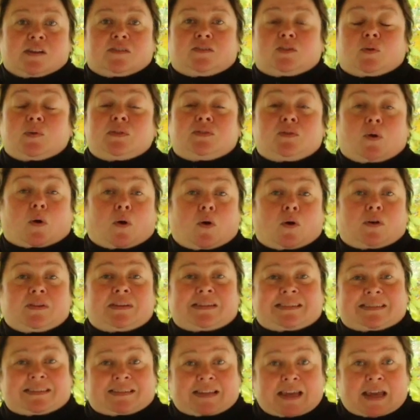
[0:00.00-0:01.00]
So it's all
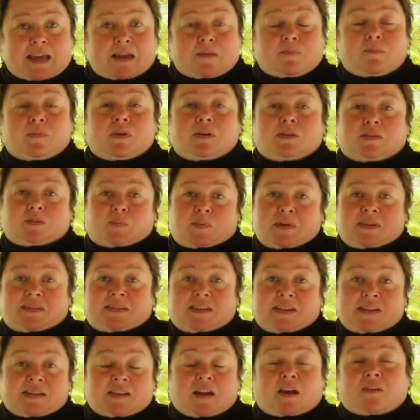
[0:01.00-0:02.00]
the same
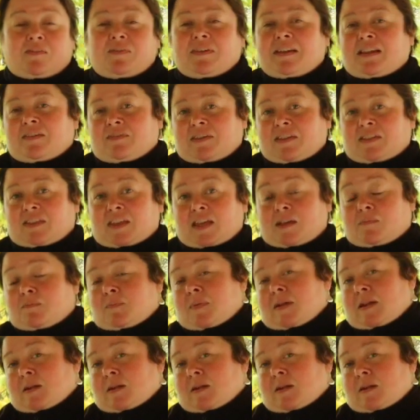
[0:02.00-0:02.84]
species of living thing,